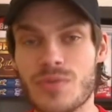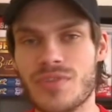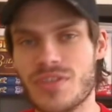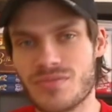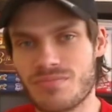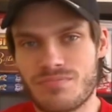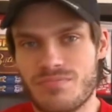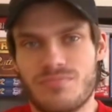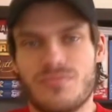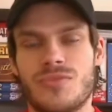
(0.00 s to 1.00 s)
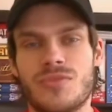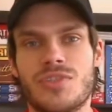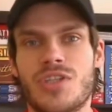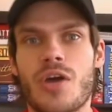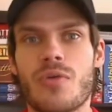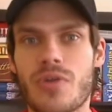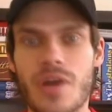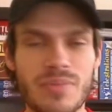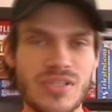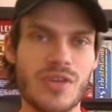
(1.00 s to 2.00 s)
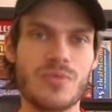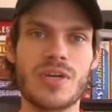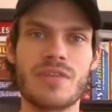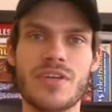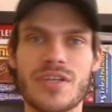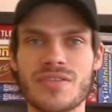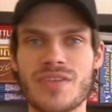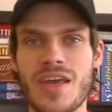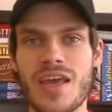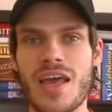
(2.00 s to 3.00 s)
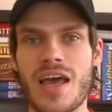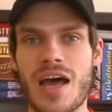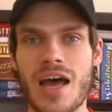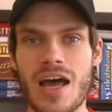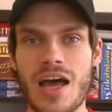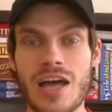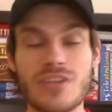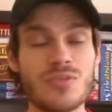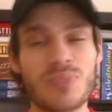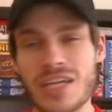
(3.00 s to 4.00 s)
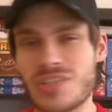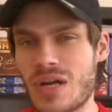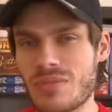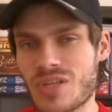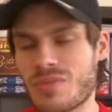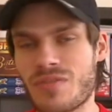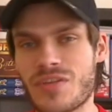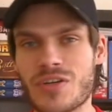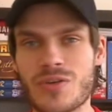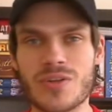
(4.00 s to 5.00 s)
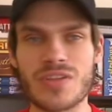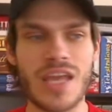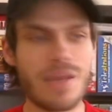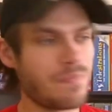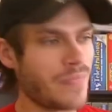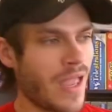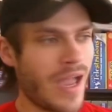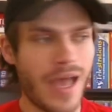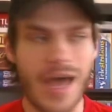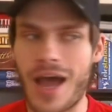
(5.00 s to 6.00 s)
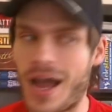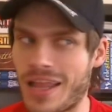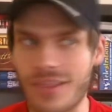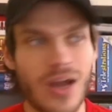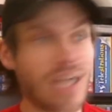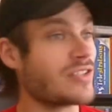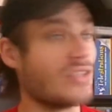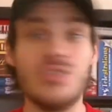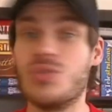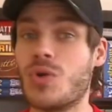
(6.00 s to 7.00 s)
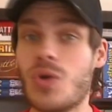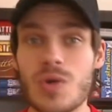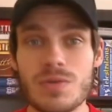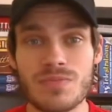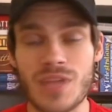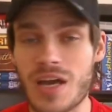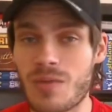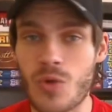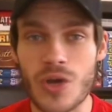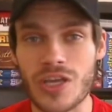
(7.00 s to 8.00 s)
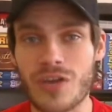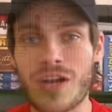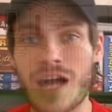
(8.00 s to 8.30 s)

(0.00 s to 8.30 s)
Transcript: This show or episode, whatever it is. I do play drums. I'm not very good at them. I like to draw. I'm working on